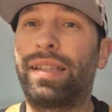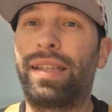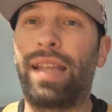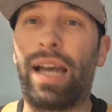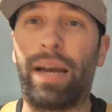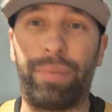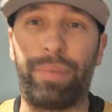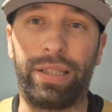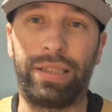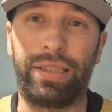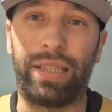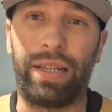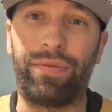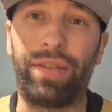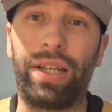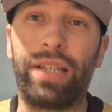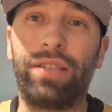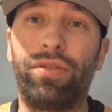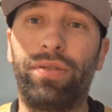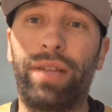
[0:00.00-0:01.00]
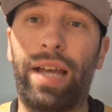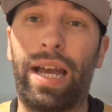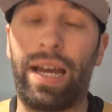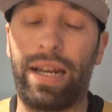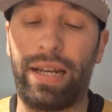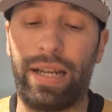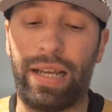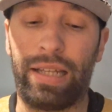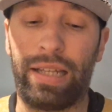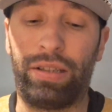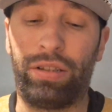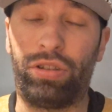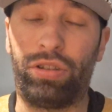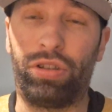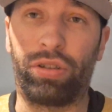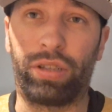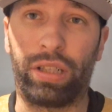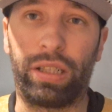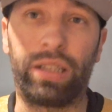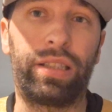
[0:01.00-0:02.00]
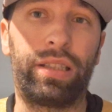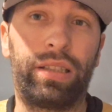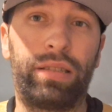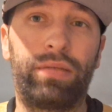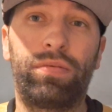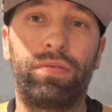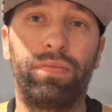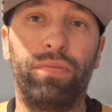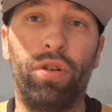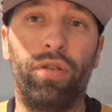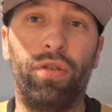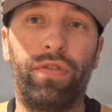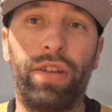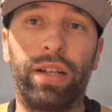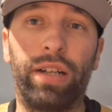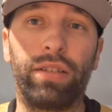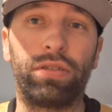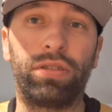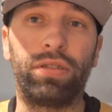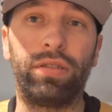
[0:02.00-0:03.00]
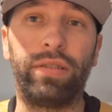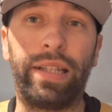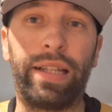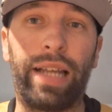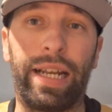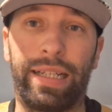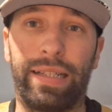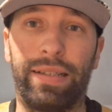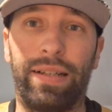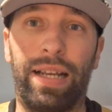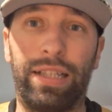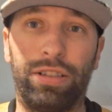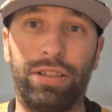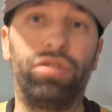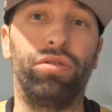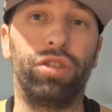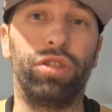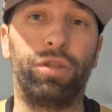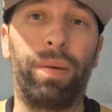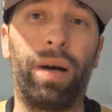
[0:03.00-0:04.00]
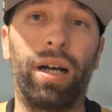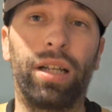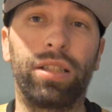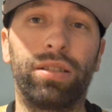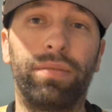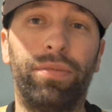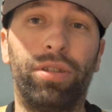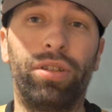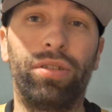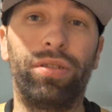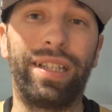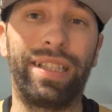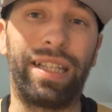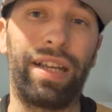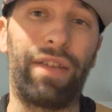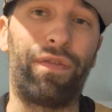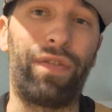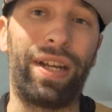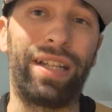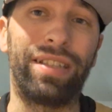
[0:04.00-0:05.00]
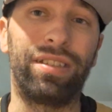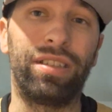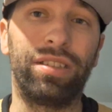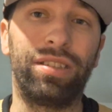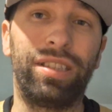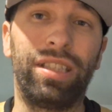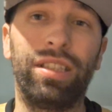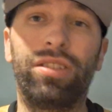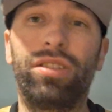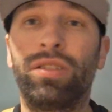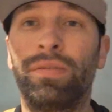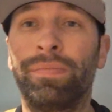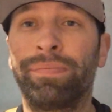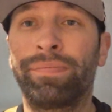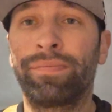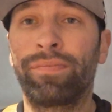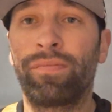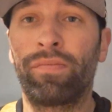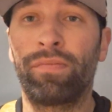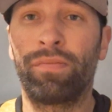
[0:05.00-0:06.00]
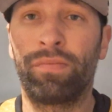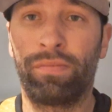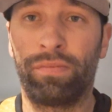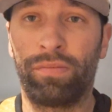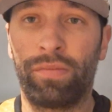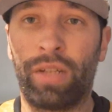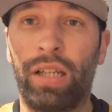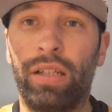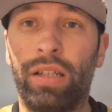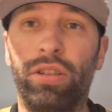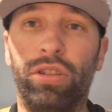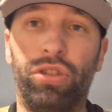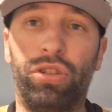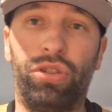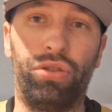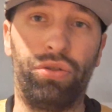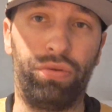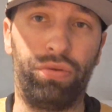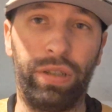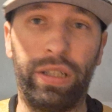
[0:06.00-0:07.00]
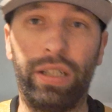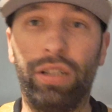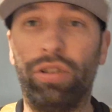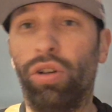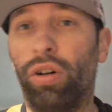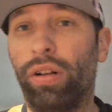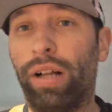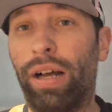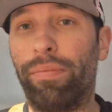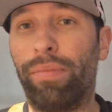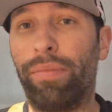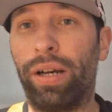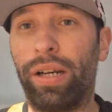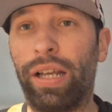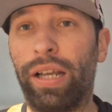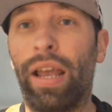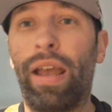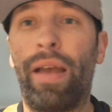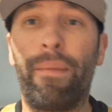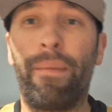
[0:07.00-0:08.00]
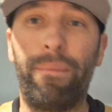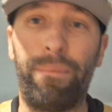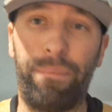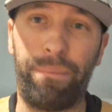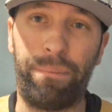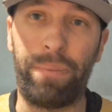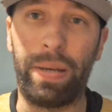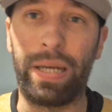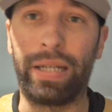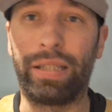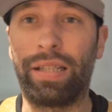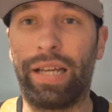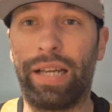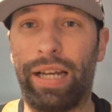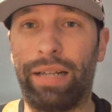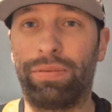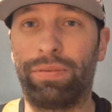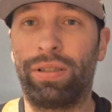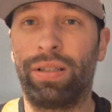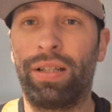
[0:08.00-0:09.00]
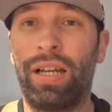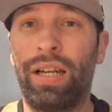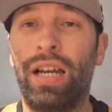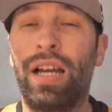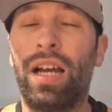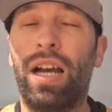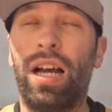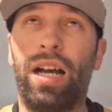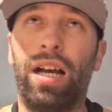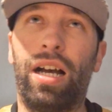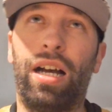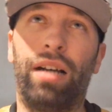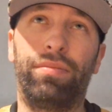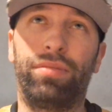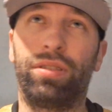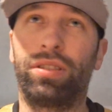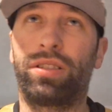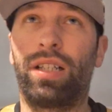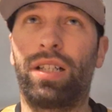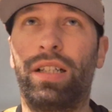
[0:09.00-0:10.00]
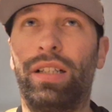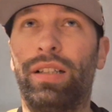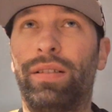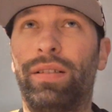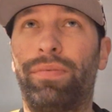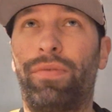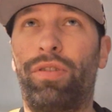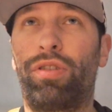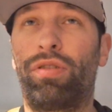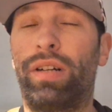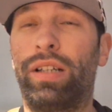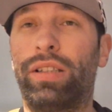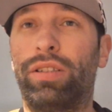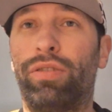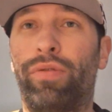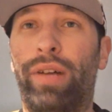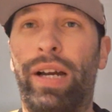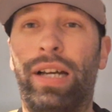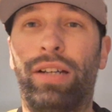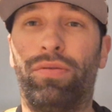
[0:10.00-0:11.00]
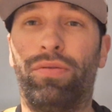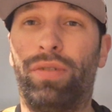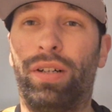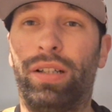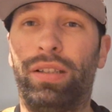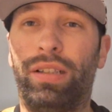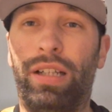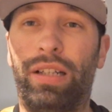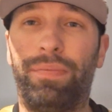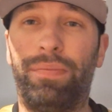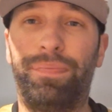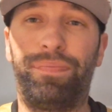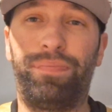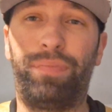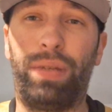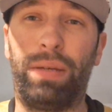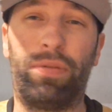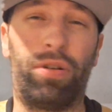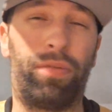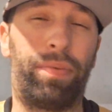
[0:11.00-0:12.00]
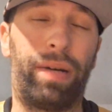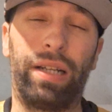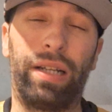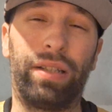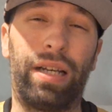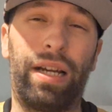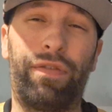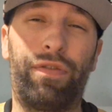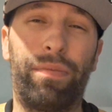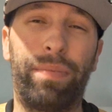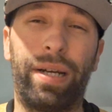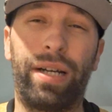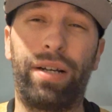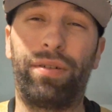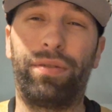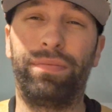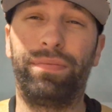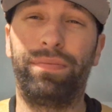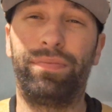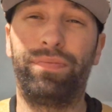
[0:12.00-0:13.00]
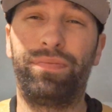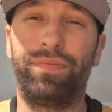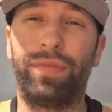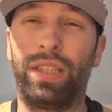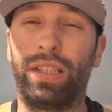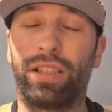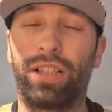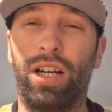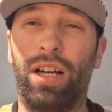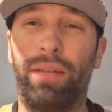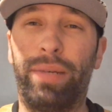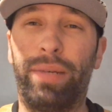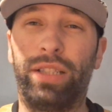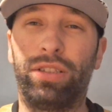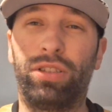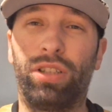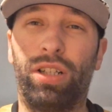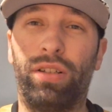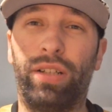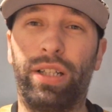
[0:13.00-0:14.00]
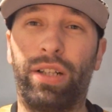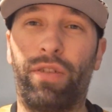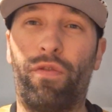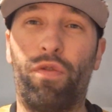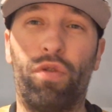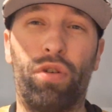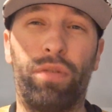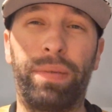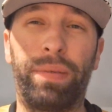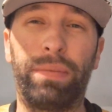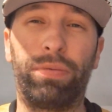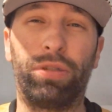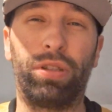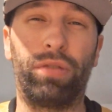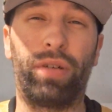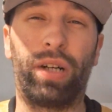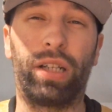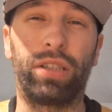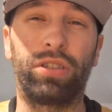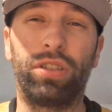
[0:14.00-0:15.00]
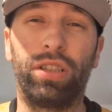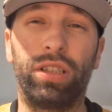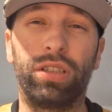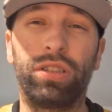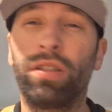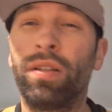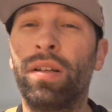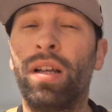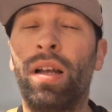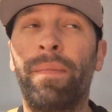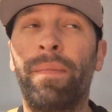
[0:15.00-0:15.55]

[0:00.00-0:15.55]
That being said, if they do that and you're going to move there like as soon as possible and get fans of the seats, you need to dole out money. Big names. I'm just gonna throw out the wild one that people will probably laugh about in the comments. All like four people to watch this.